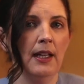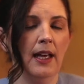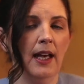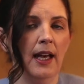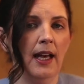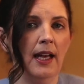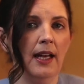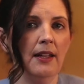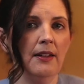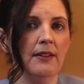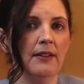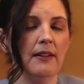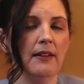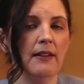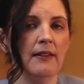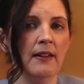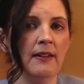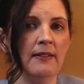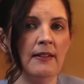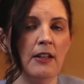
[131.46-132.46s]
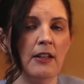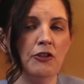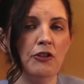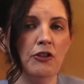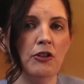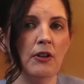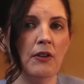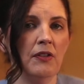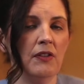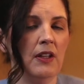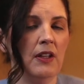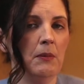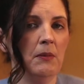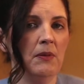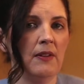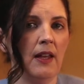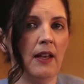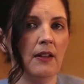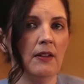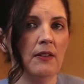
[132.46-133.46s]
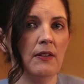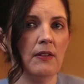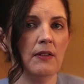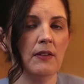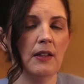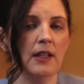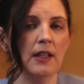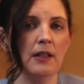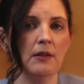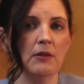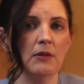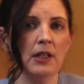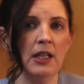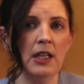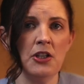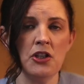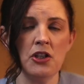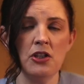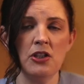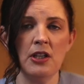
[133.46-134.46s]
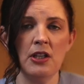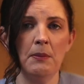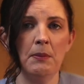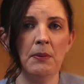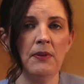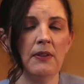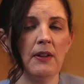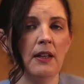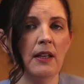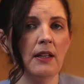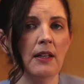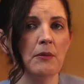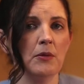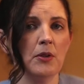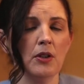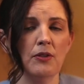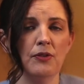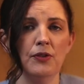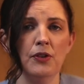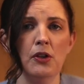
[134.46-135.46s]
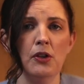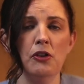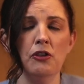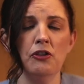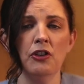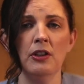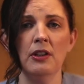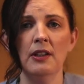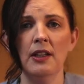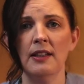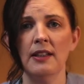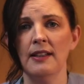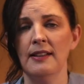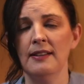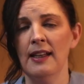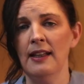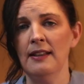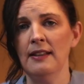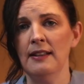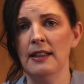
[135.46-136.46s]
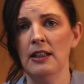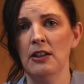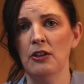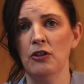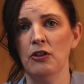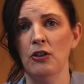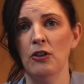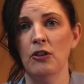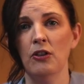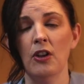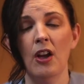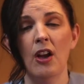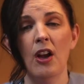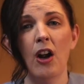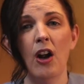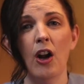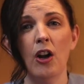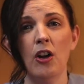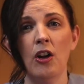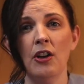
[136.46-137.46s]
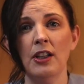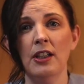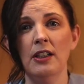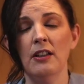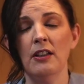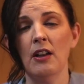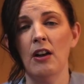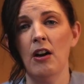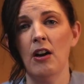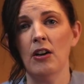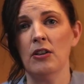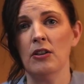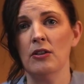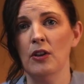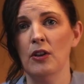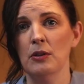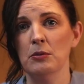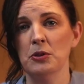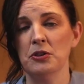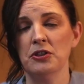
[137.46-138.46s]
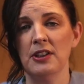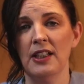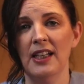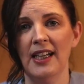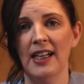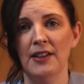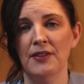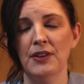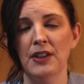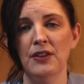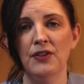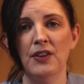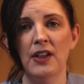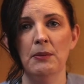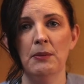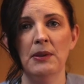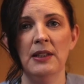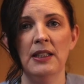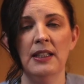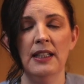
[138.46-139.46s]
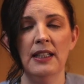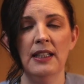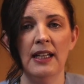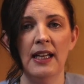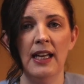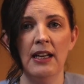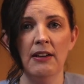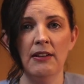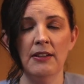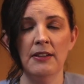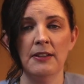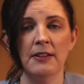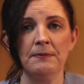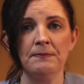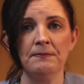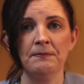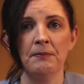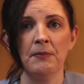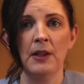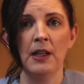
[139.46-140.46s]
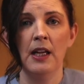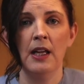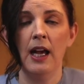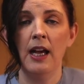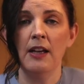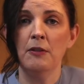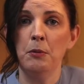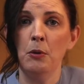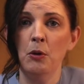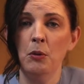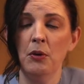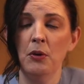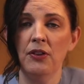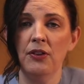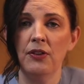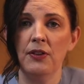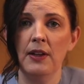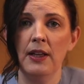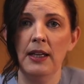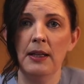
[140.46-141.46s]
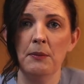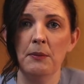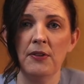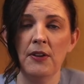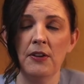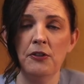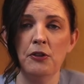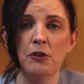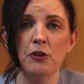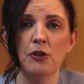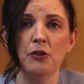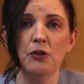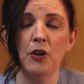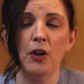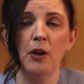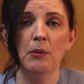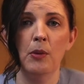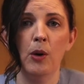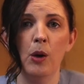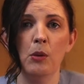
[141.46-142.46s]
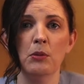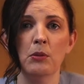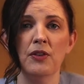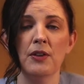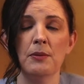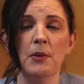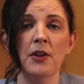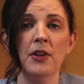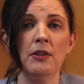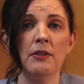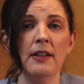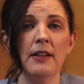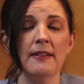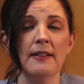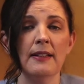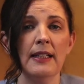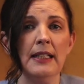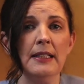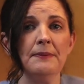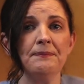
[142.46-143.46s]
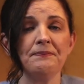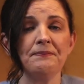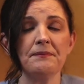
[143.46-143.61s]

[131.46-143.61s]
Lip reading: And this issue of same-sex relationships, confusion and identity issues are cutting to the heart of almost every family in Ireland. I spoke with sisters from Home of the Mother recently,